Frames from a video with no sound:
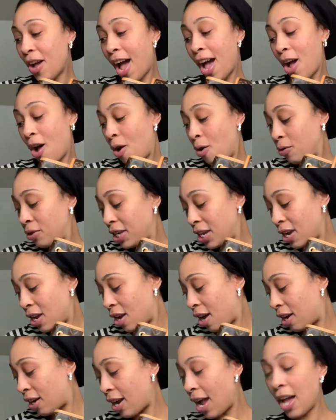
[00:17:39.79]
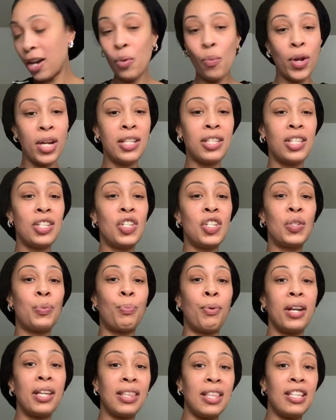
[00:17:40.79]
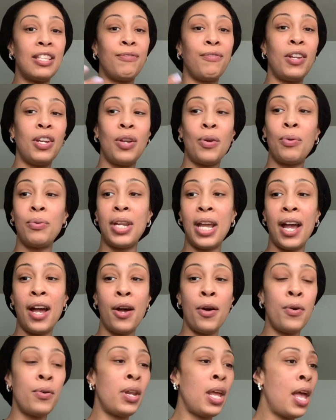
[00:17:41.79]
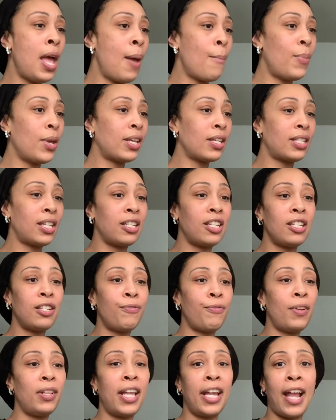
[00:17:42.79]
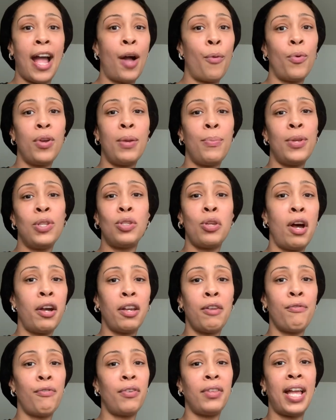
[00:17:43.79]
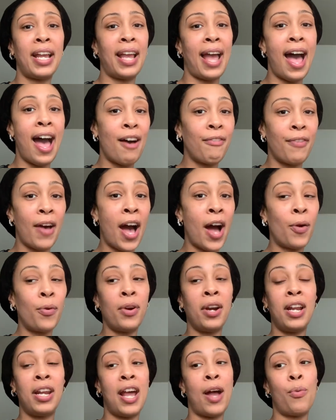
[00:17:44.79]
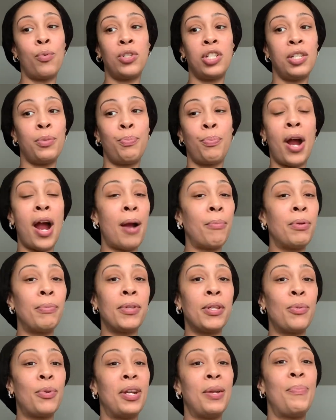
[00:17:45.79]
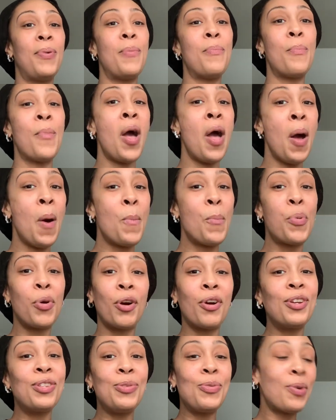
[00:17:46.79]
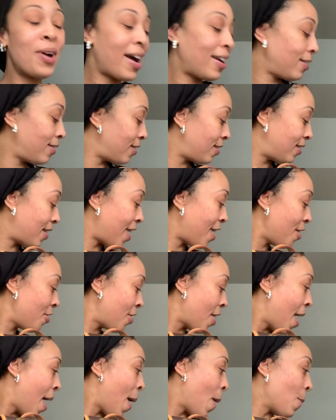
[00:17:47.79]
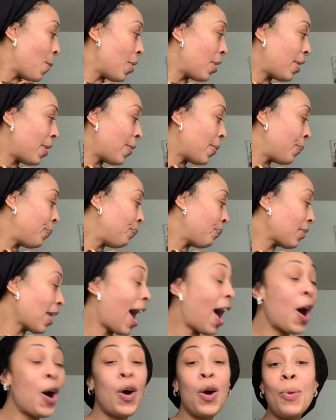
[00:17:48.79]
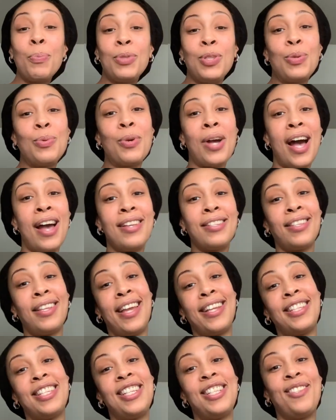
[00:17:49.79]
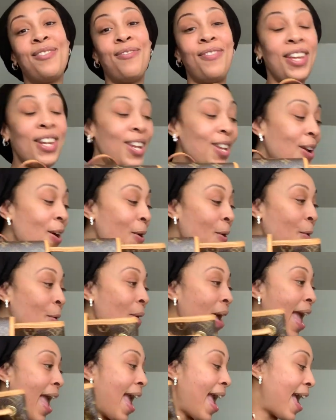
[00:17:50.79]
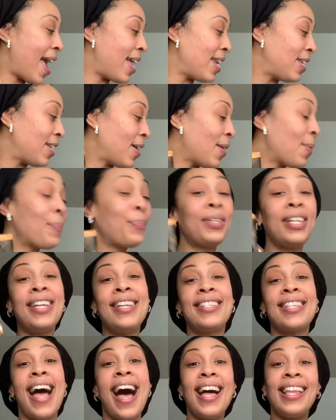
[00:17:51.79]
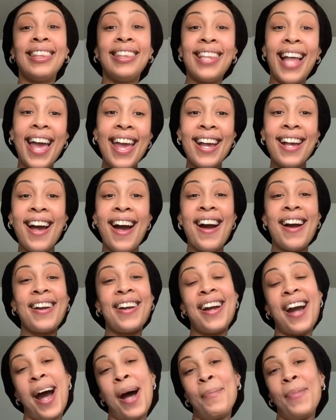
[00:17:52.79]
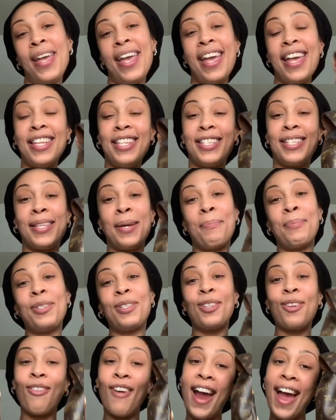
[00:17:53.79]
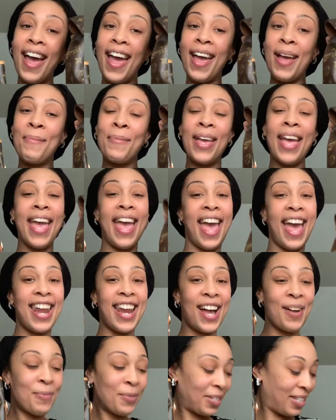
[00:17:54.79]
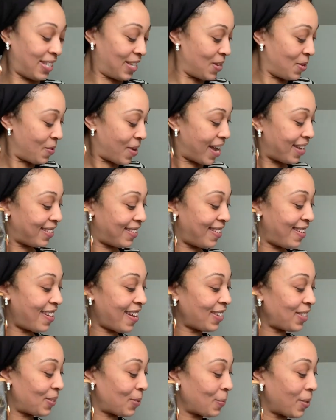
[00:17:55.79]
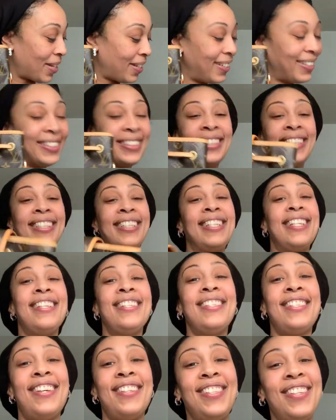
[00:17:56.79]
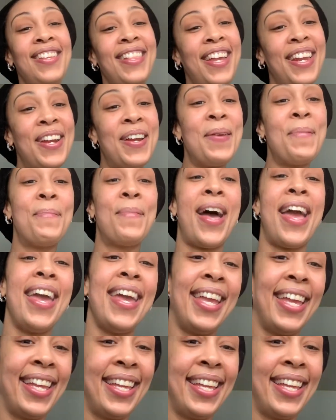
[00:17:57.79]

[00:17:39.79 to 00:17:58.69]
I only kind of wanted to just break this video down because I just feel like I would have been talking for like half hour, and I just probably would have been boring you guys to death. But I hope you guys liked this video, and please like, comment, and subscribe, and I will see you guys in the next one. Talk to you later. Bye.